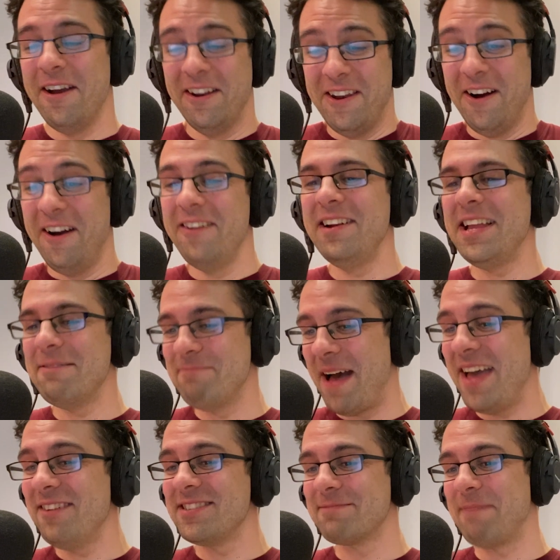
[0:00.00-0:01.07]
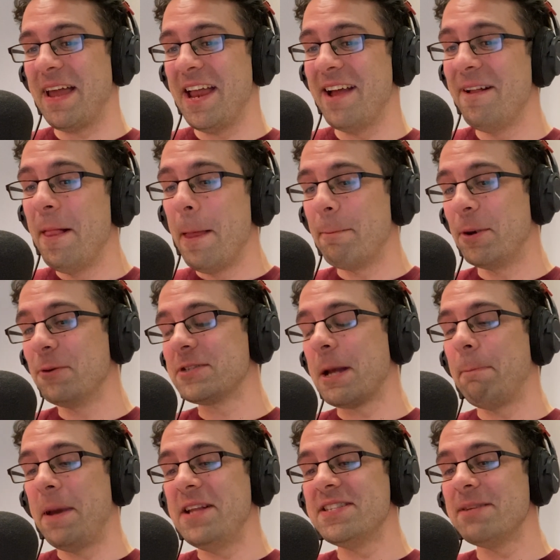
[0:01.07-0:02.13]
not only impales Bennett, but also
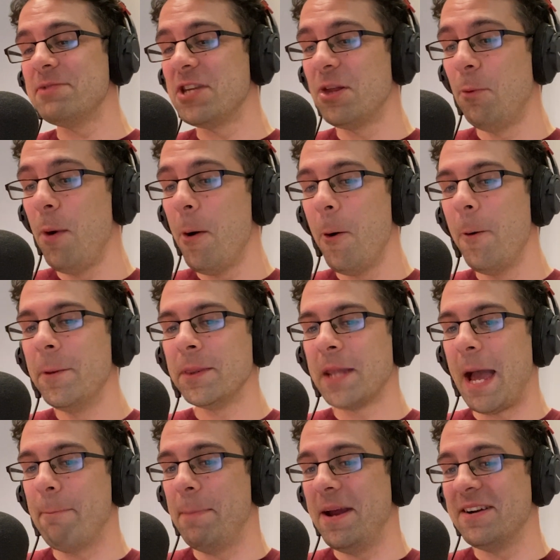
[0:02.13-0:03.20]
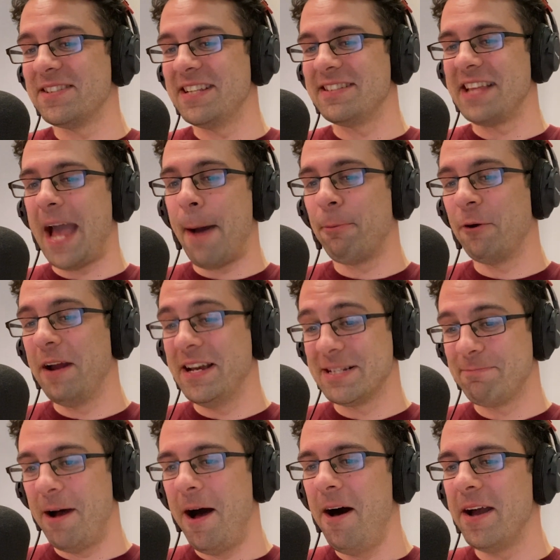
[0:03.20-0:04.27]
pins him to the wall and pierces the apparatus
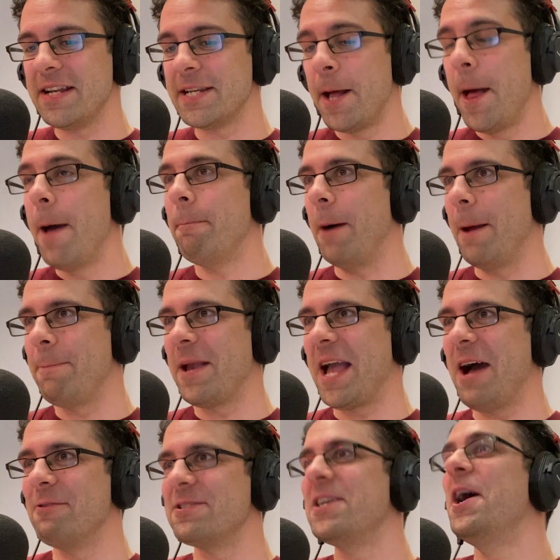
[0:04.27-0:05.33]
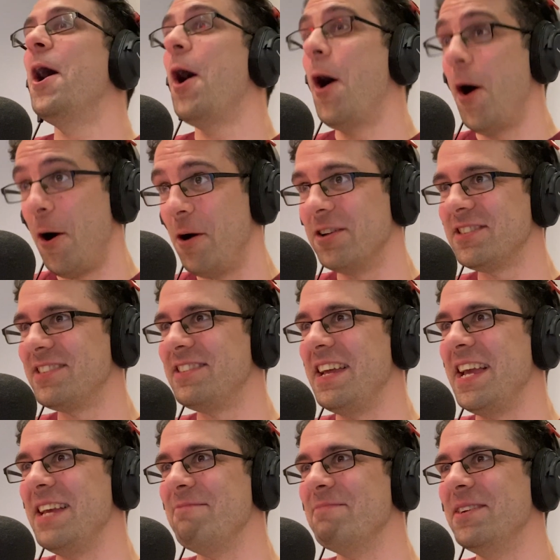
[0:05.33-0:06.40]
behind, piping out hot
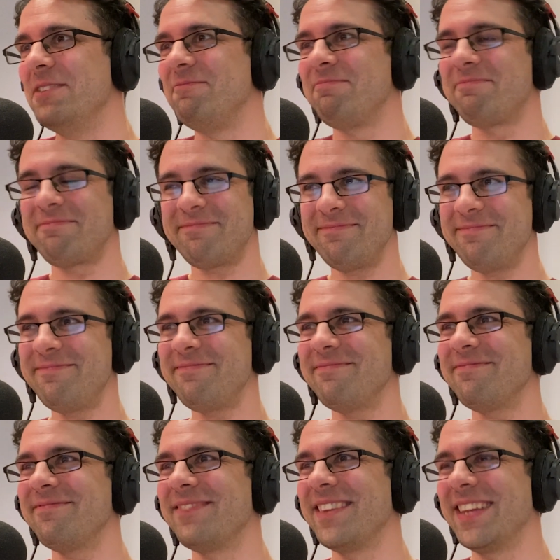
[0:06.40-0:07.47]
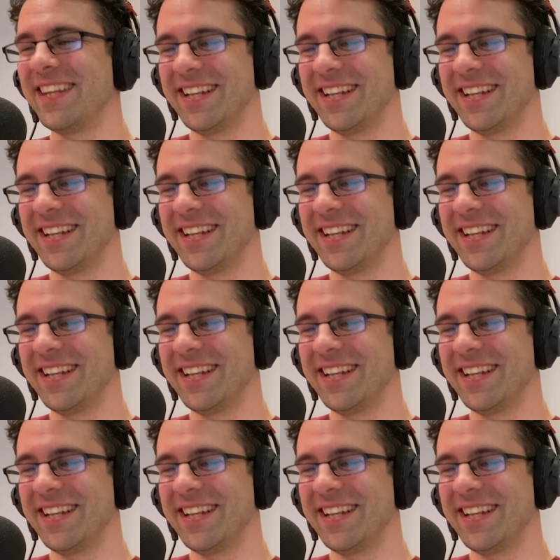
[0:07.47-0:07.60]
steam. Of course.